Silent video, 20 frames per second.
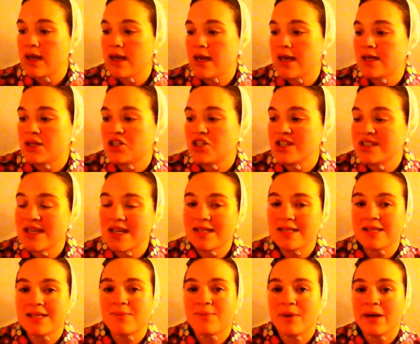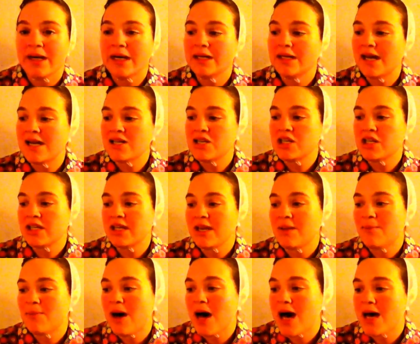And she says it's biological
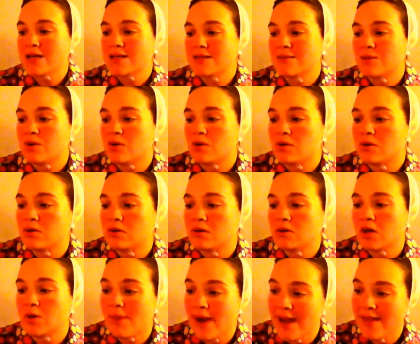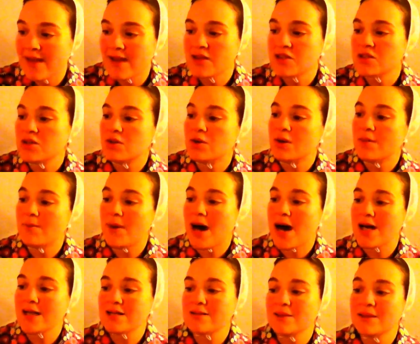
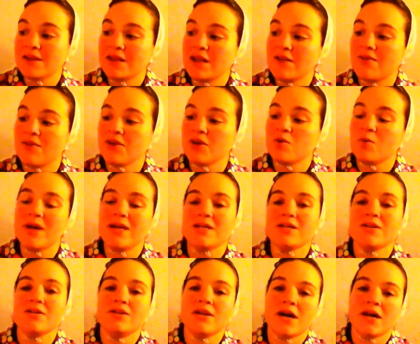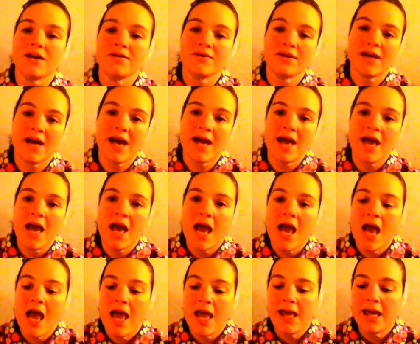impossibility for your weight to go down every day.
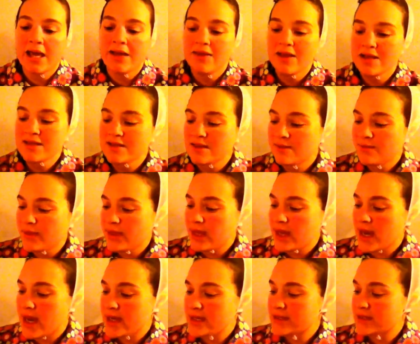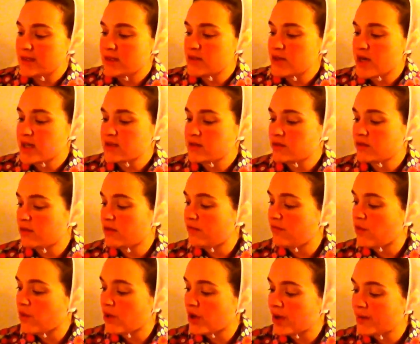And that's something I did address on the
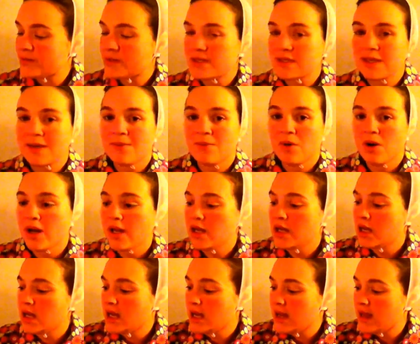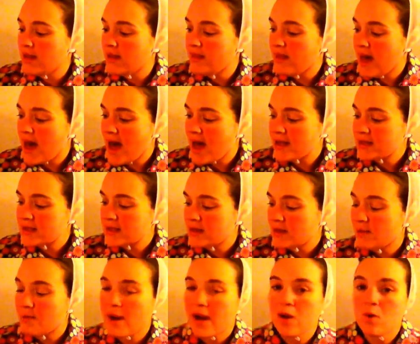forum to someone, that
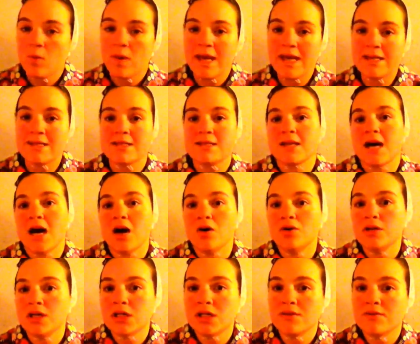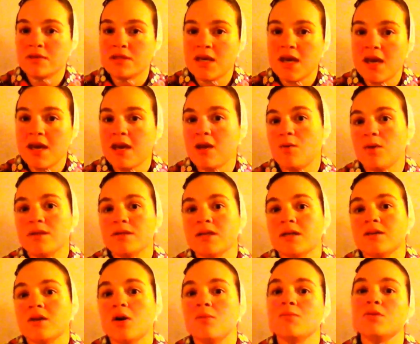my weight did not go down every day. It went
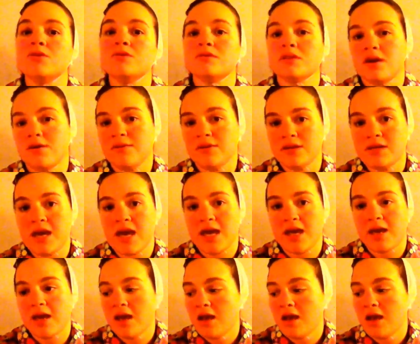down almost every day.